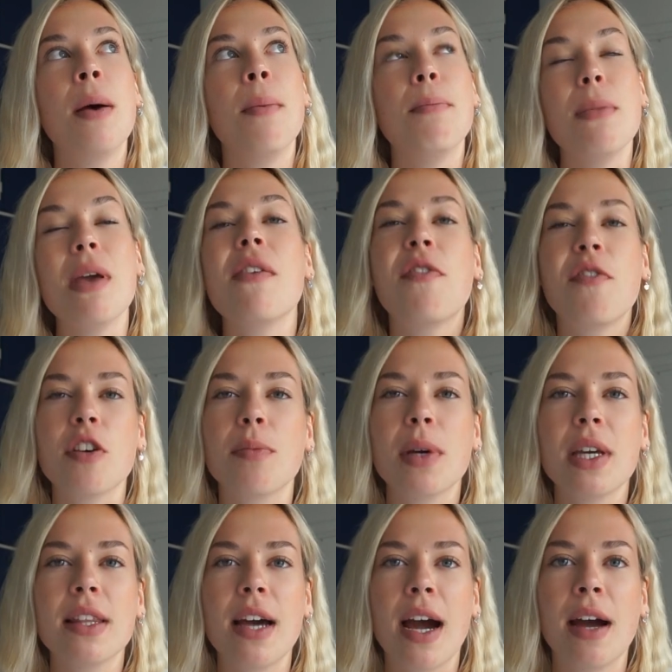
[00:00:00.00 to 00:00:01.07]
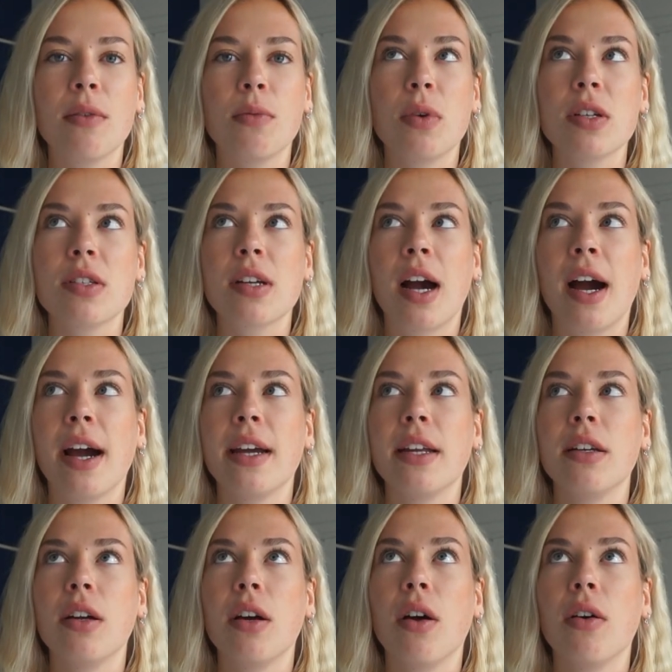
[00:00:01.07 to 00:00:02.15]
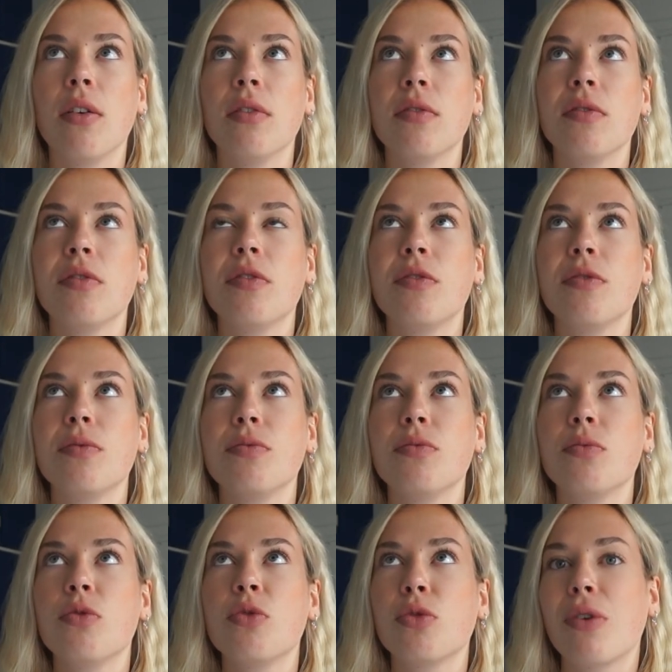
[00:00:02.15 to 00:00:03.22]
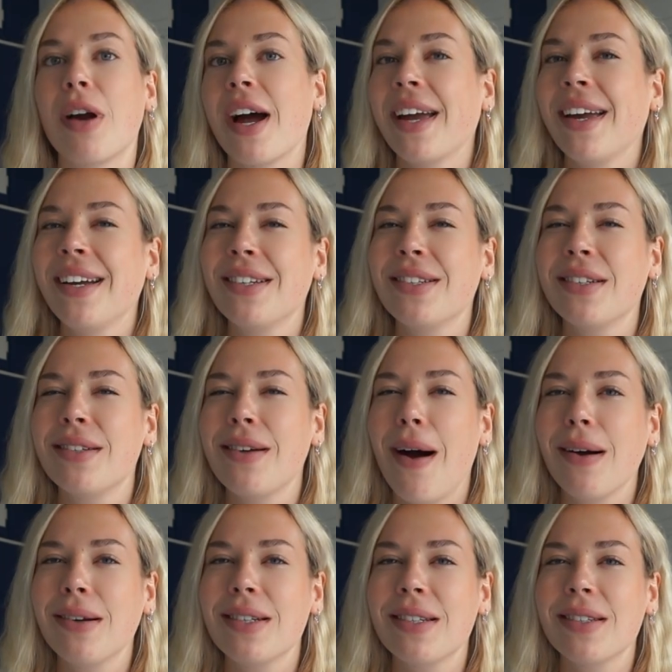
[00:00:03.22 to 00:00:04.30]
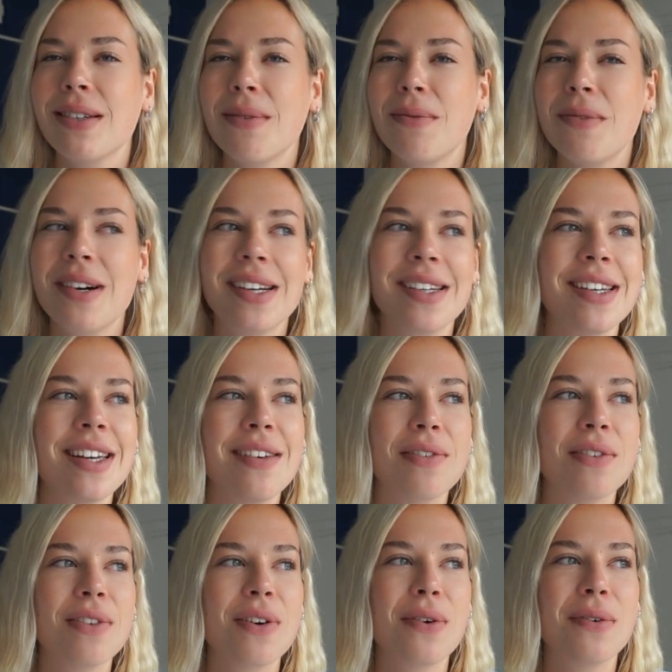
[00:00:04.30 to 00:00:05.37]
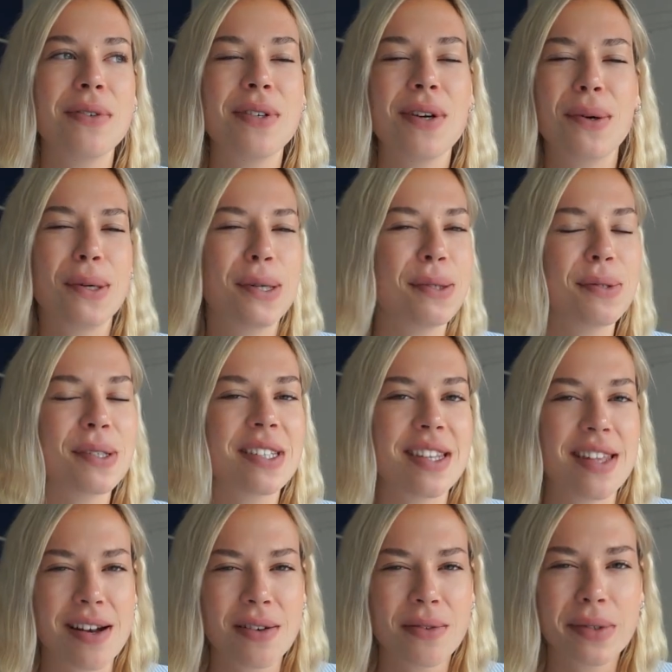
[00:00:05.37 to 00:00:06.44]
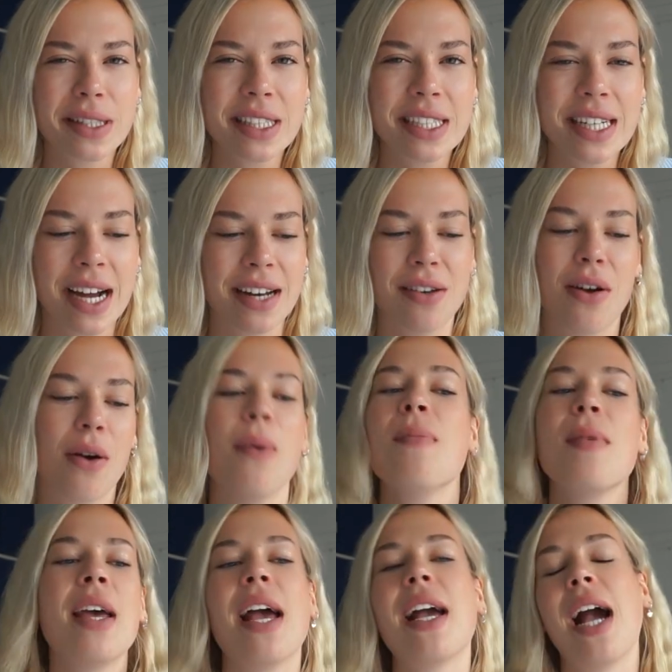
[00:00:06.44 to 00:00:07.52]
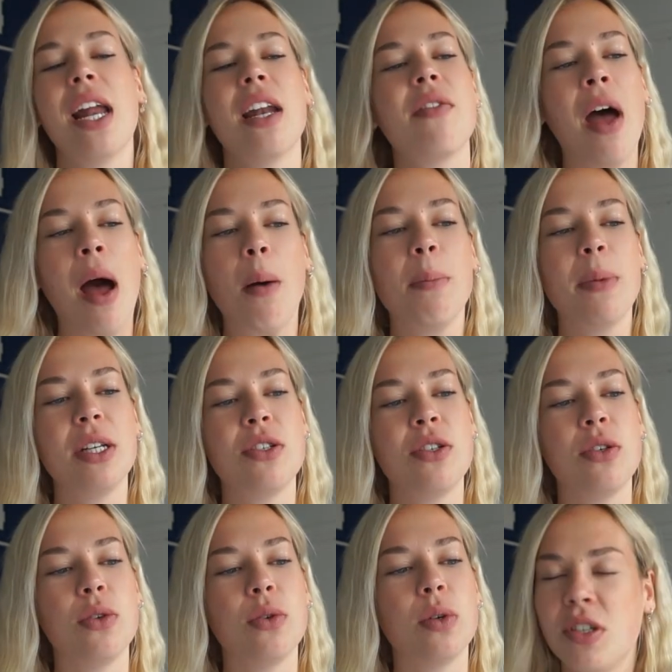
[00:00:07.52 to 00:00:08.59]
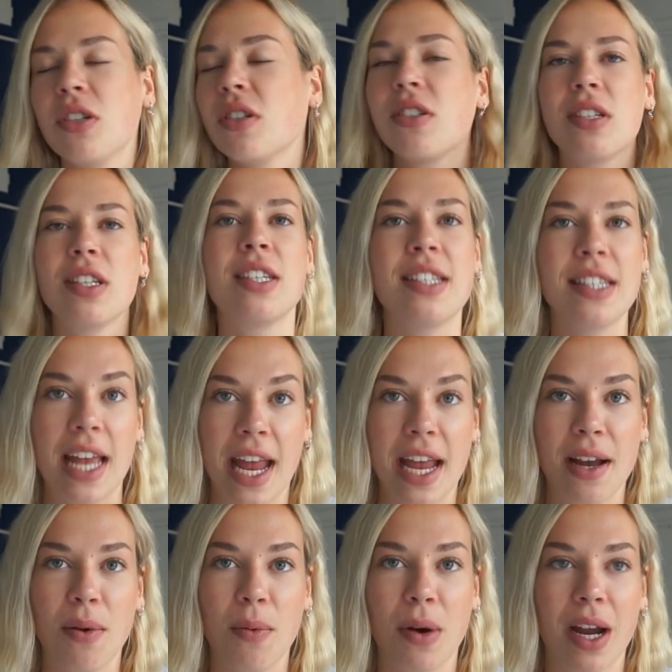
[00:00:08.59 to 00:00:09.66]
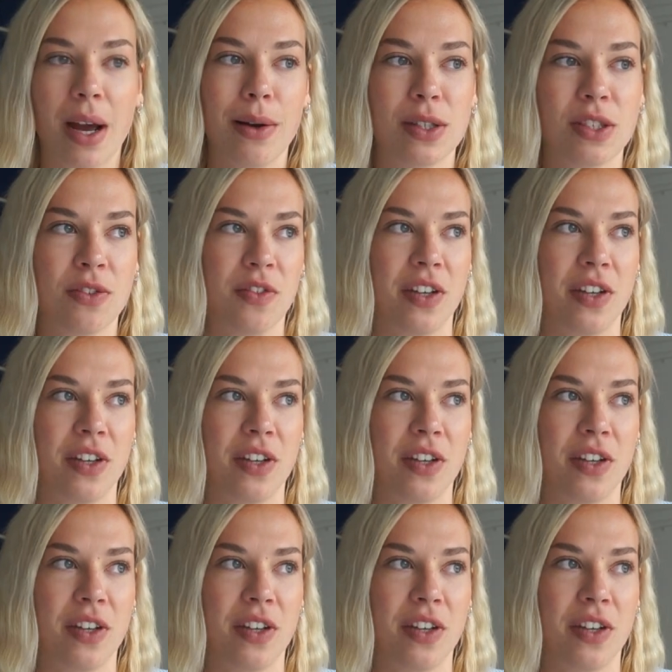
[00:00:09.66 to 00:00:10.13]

me filming that was kind of trying to talk to someone, even though no one was there really. I don't know. It kind of helped me just to say what I was